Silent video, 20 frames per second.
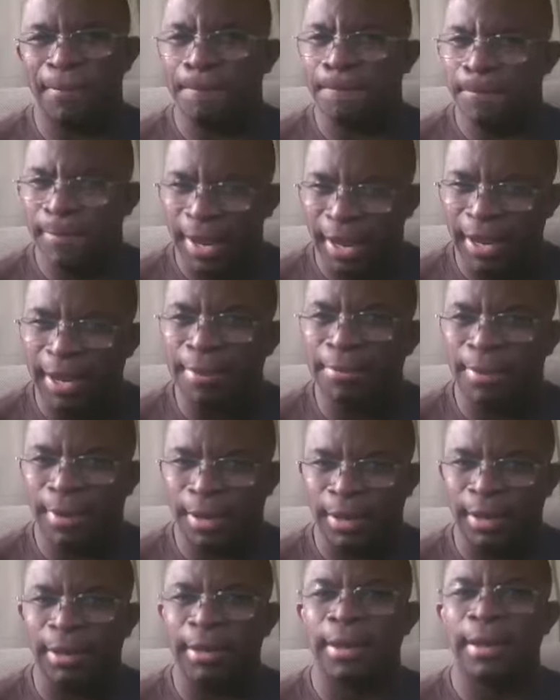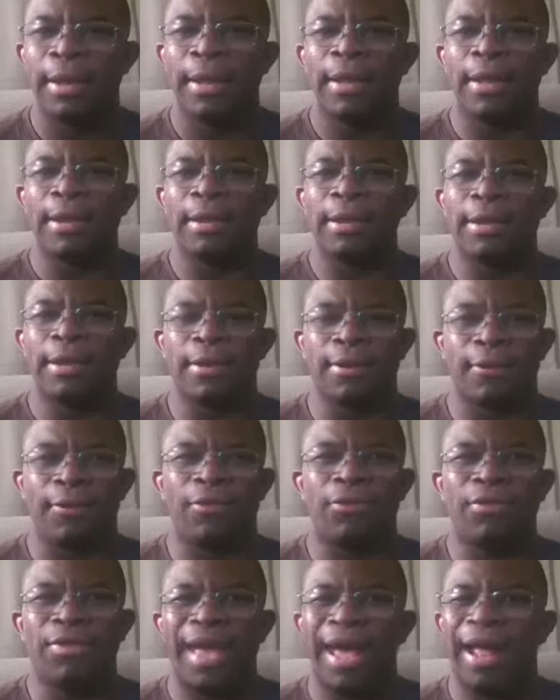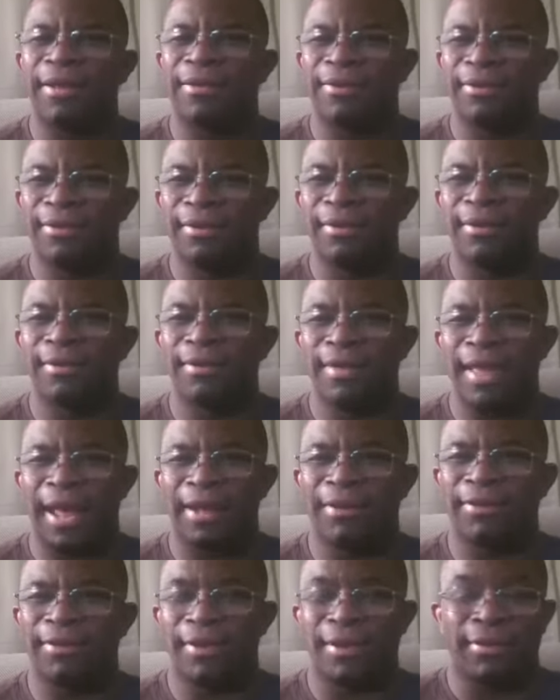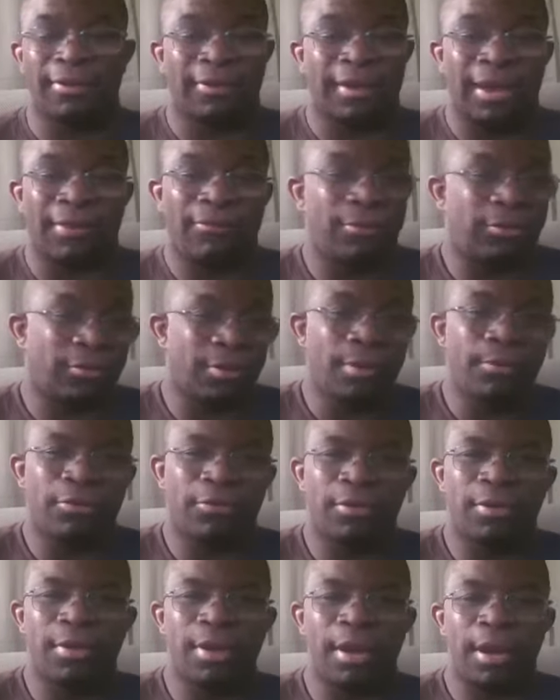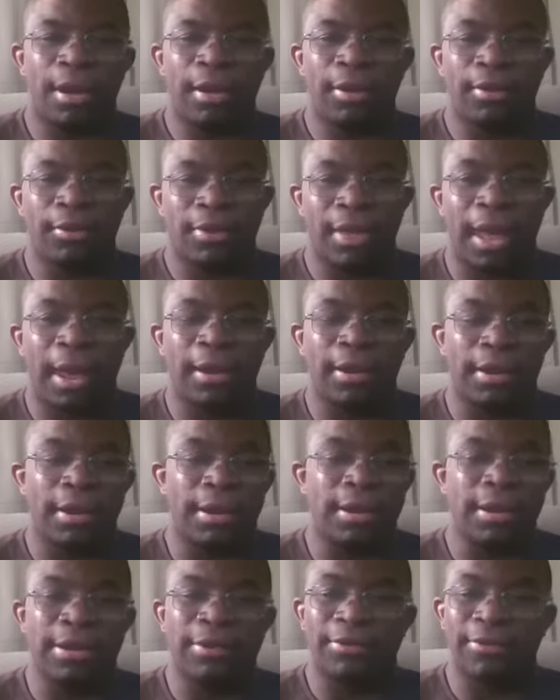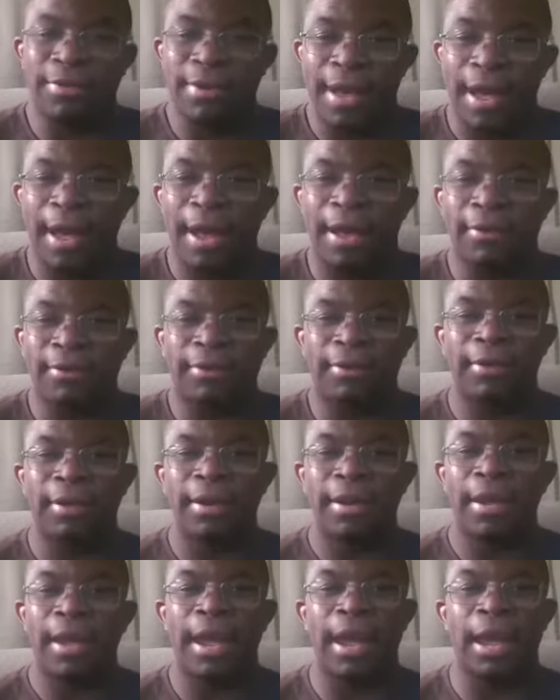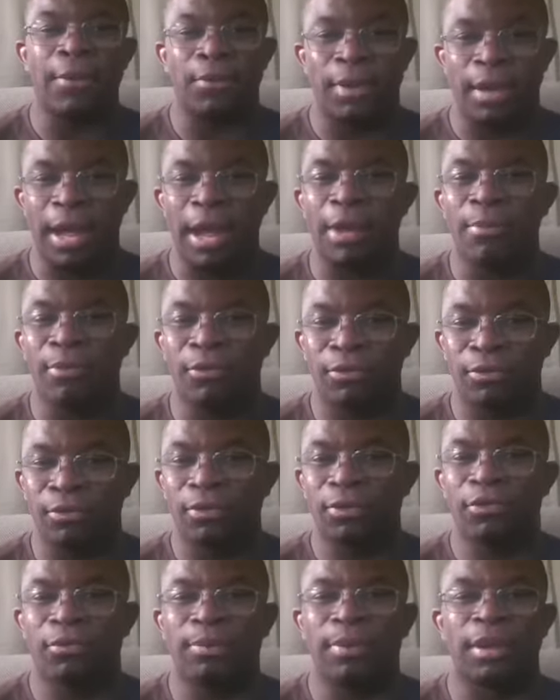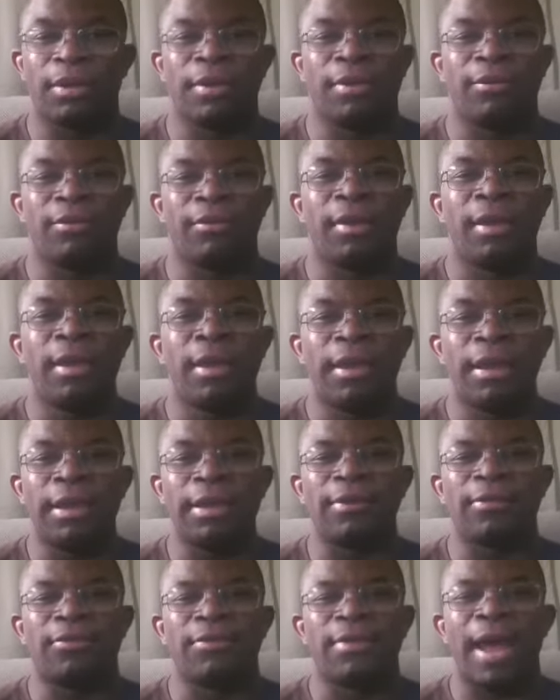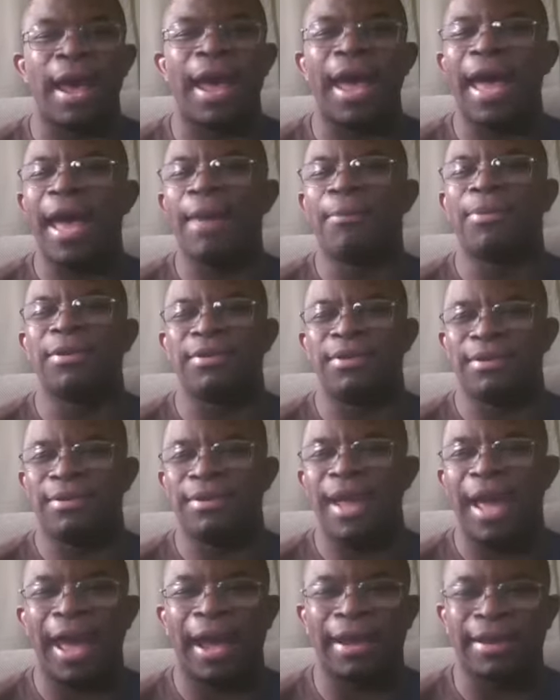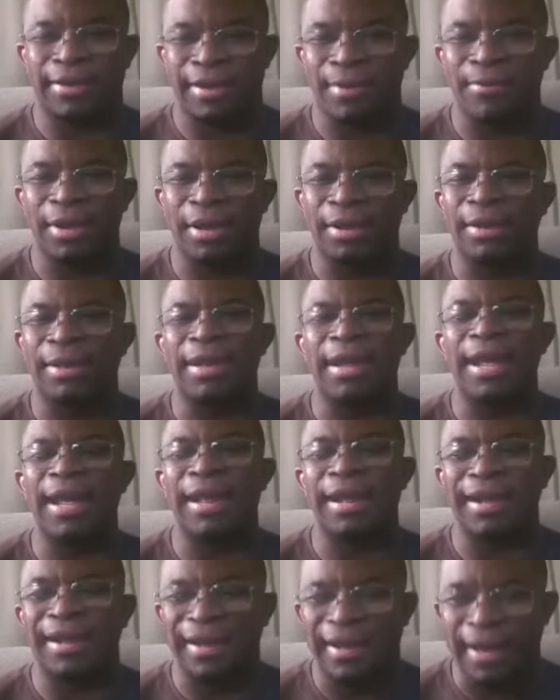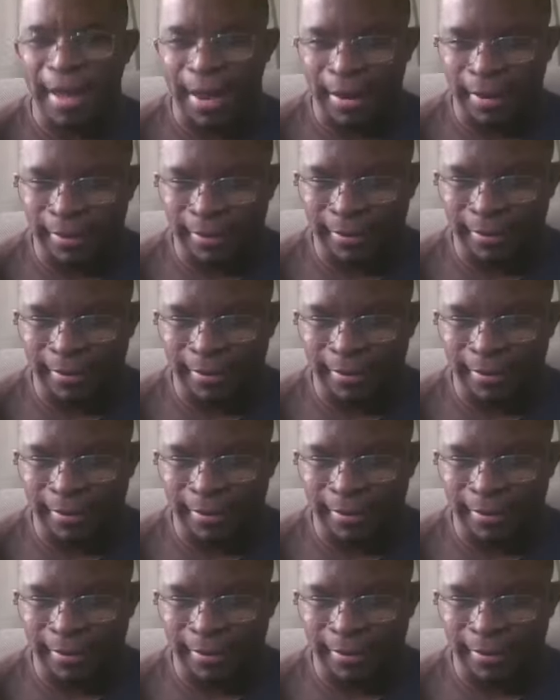maybe you know that's that's a safe assumption that he is not a reliable source because he is not ap- academically inclined.